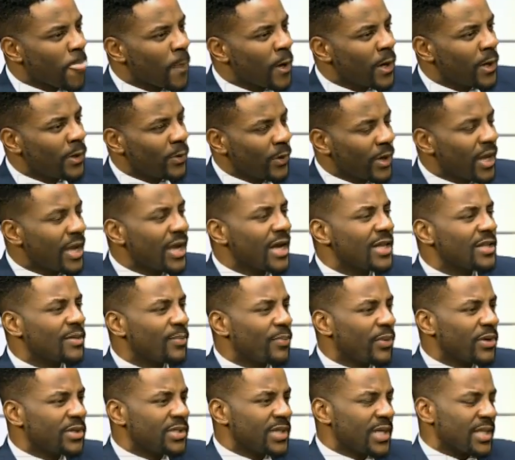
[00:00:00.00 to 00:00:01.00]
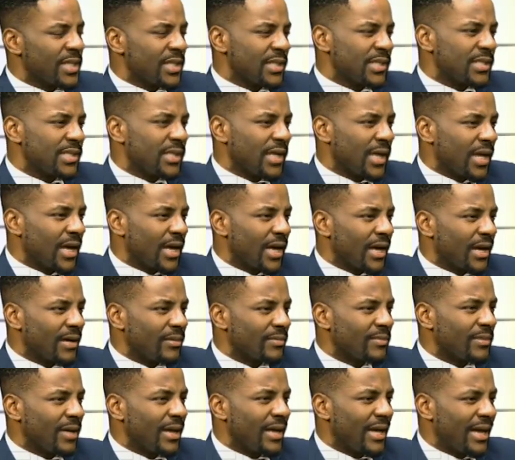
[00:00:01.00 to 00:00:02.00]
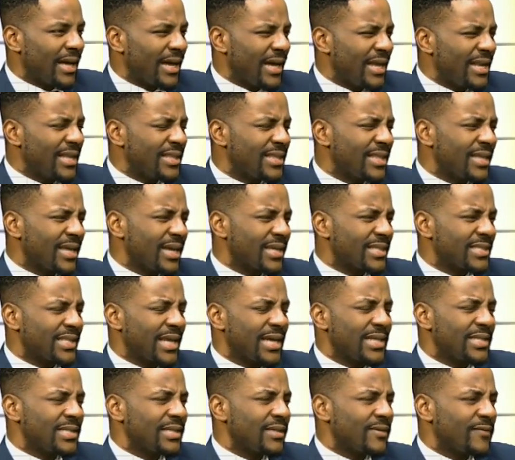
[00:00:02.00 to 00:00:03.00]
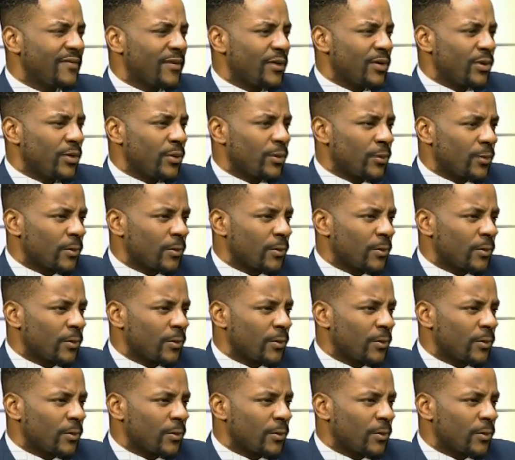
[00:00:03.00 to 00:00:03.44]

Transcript: Looking at the budget this year, anything exciting for you?